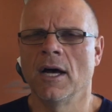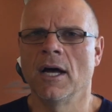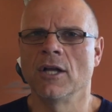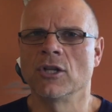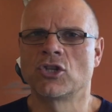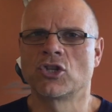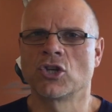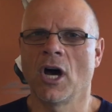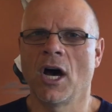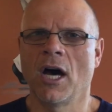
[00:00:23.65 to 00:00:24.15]

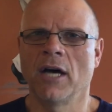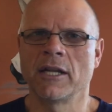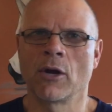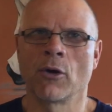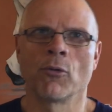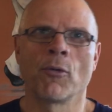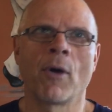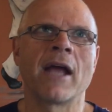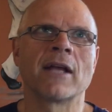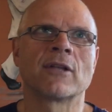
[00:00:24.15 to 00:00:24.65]
John, they
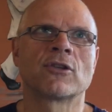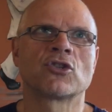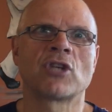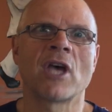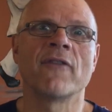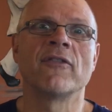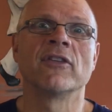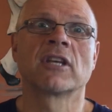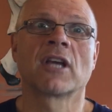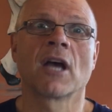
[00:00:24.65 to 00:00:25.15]
were ranked
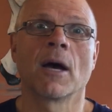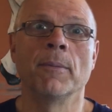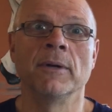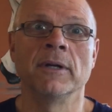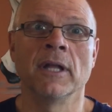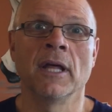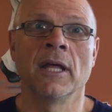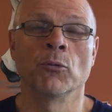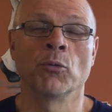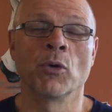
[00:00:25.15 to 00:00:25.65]
7th
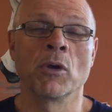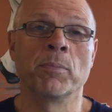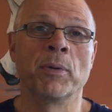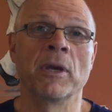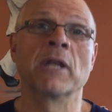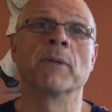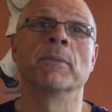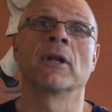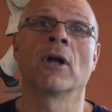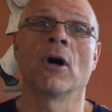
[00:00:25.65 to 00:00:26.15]
coming in, and we
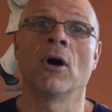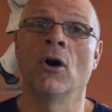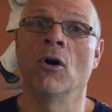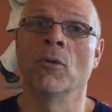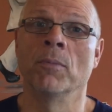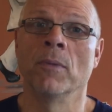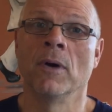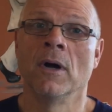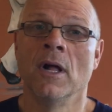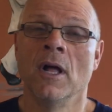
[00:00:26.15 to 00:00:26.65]
beat them at
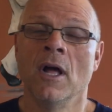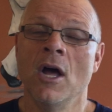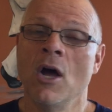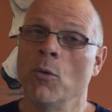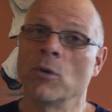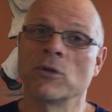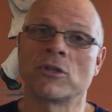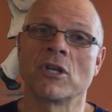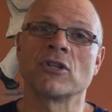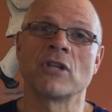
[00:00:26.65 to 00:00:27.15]
home,
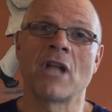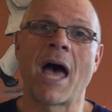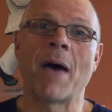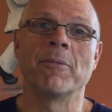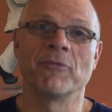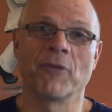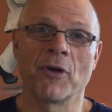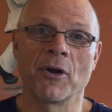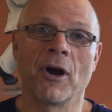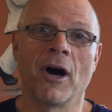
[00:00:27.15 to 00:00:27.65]
which doesn't
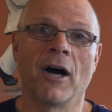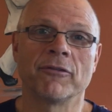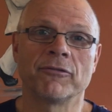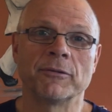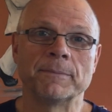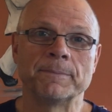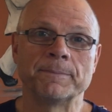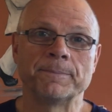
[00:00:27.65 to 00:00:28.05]
happen very often.